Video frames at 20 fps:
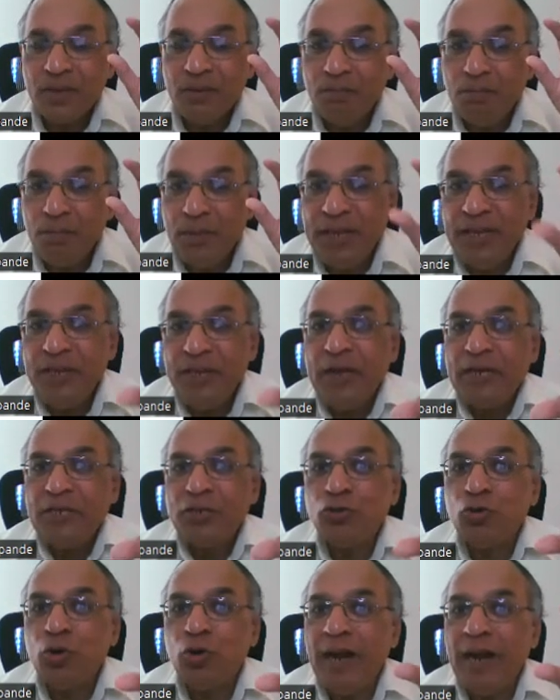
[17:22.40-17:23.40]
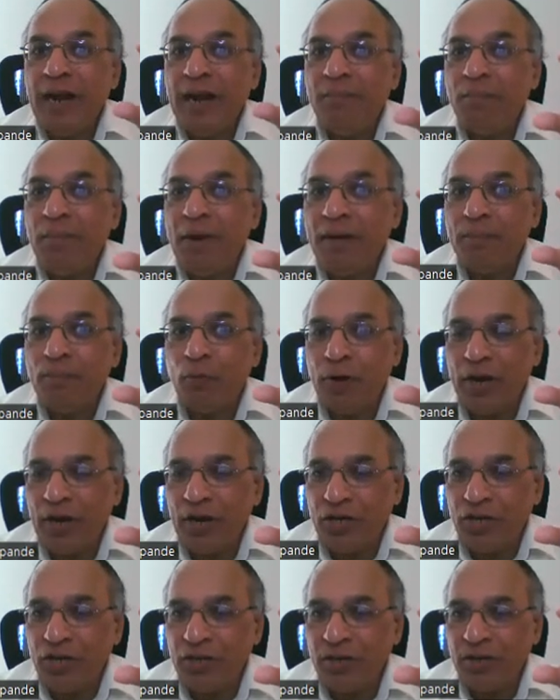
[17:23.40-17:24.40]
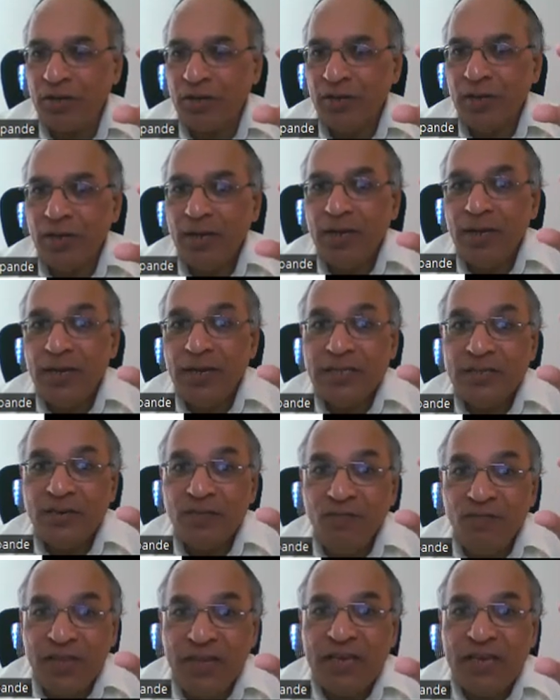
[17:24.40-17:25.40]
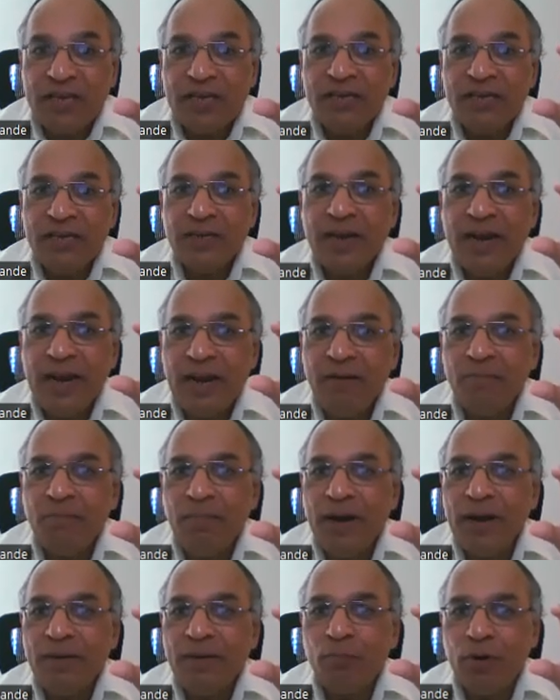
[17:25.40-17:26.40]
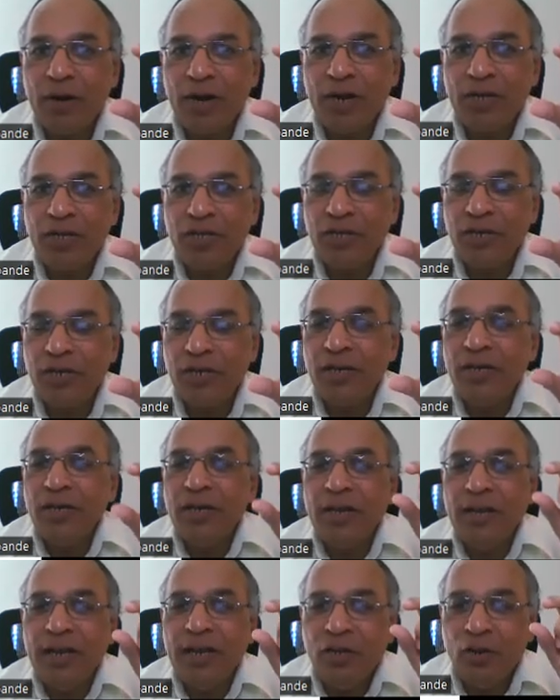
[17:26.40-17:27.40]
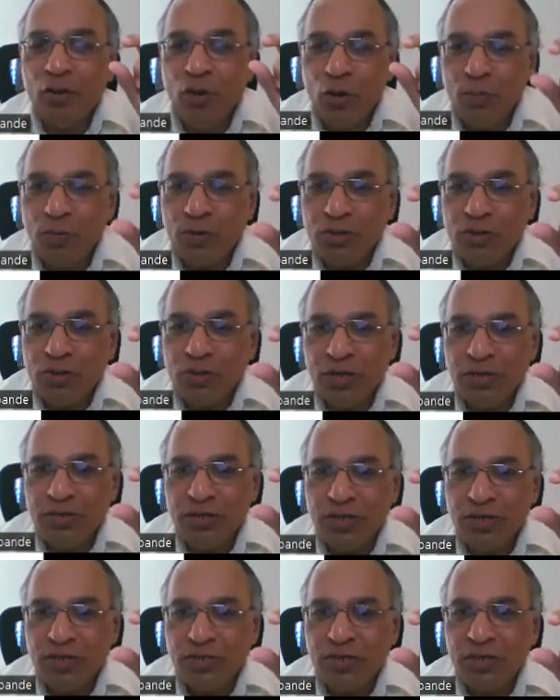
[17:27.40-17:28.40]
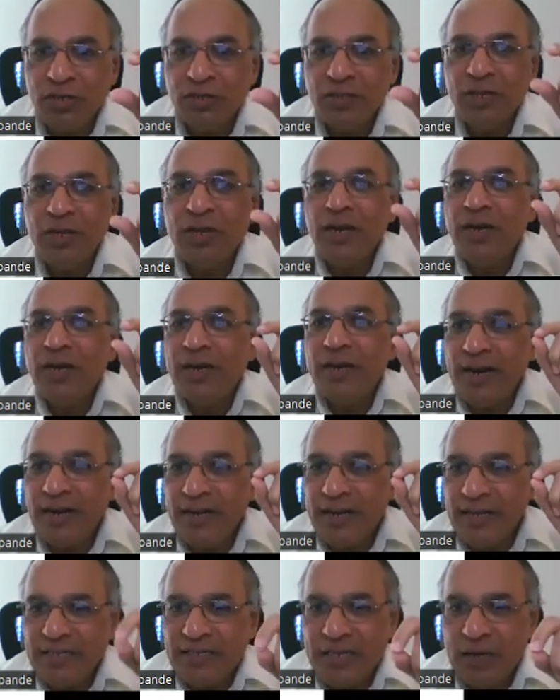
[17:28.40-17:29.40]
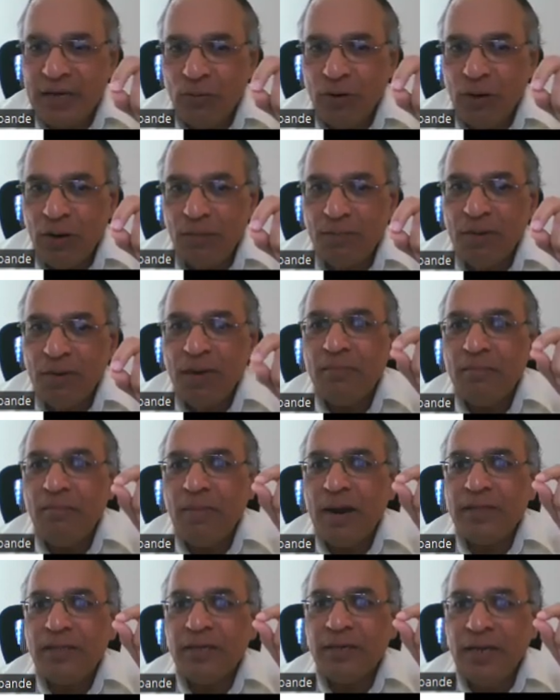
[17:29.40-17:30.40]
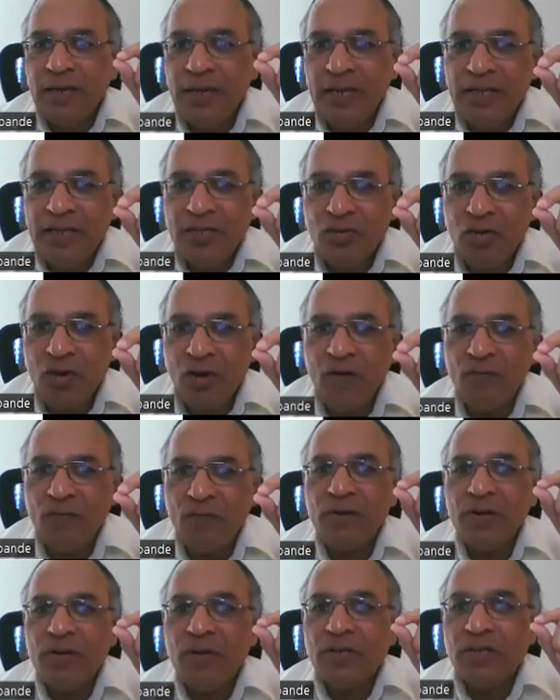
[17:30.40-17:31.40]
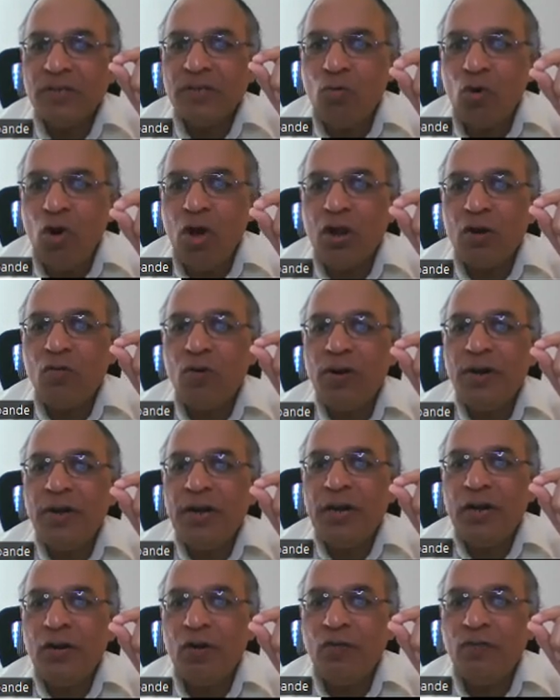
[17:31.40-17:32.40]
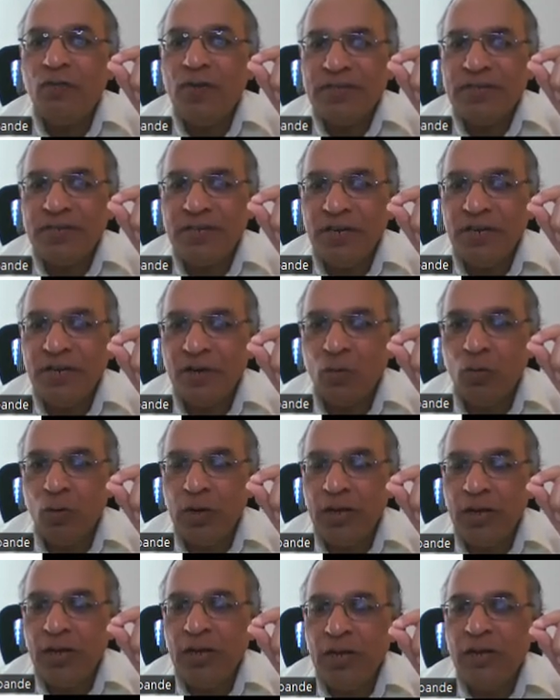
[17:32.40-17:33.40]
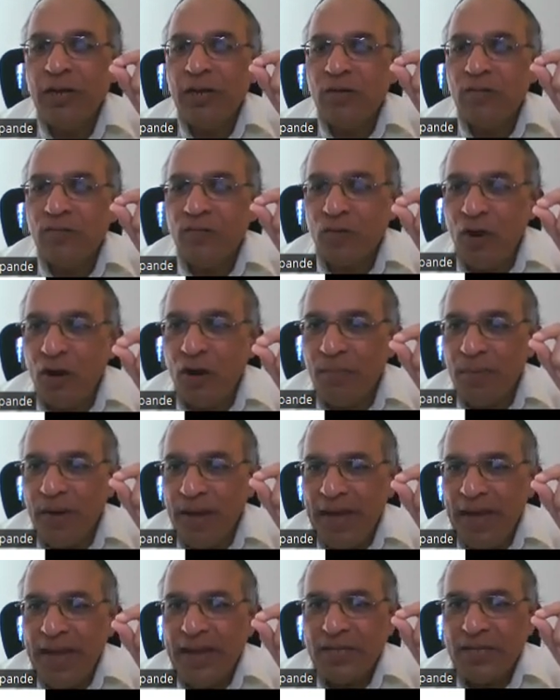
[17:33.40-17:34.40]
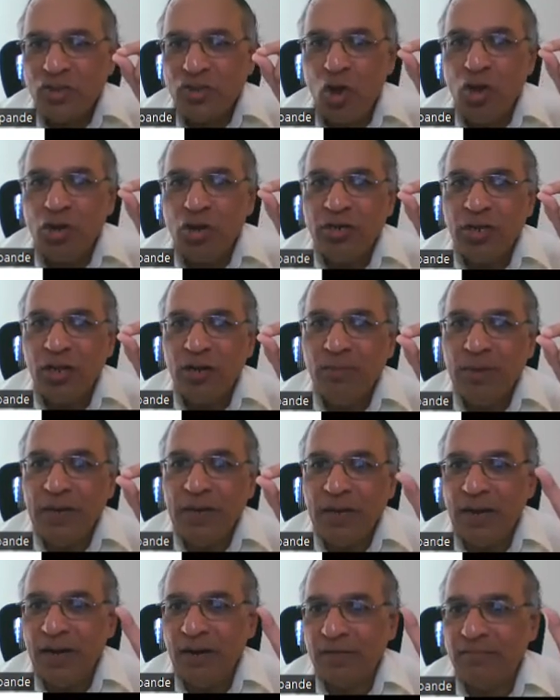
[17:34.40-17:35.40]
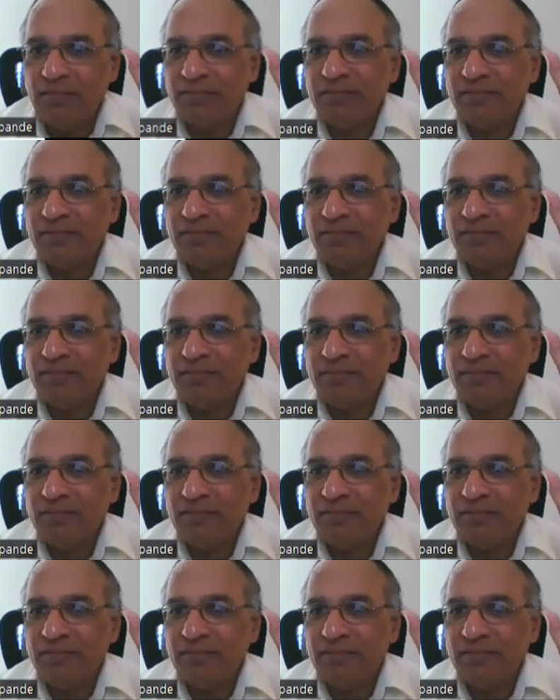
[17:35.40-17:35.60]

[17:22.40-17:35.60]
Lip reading: miniature end plate potential is a weak end plate potential in neuromuscular junction that is developed by the release of small quantity of acetylcholine from axon terminal.